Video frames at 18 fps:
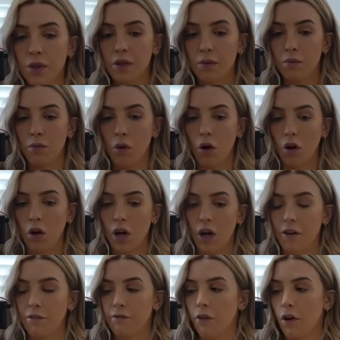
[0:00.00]
with
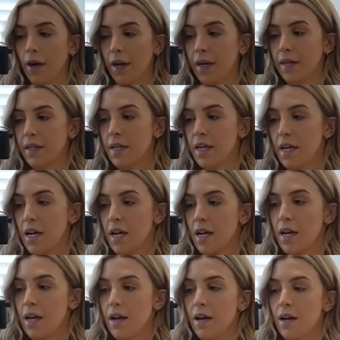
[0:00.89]
mocha I find
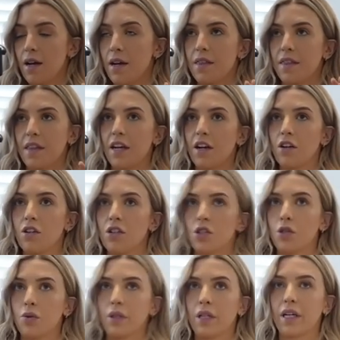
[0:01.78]
they
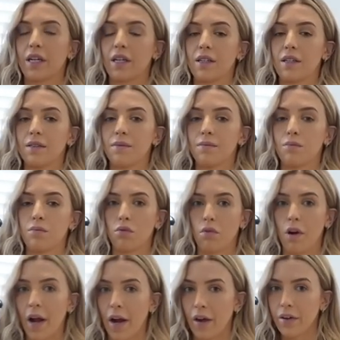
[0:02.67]
don't do it like
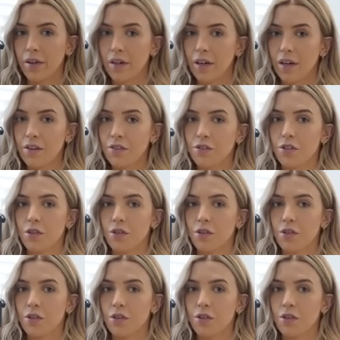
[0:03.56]
brown enough,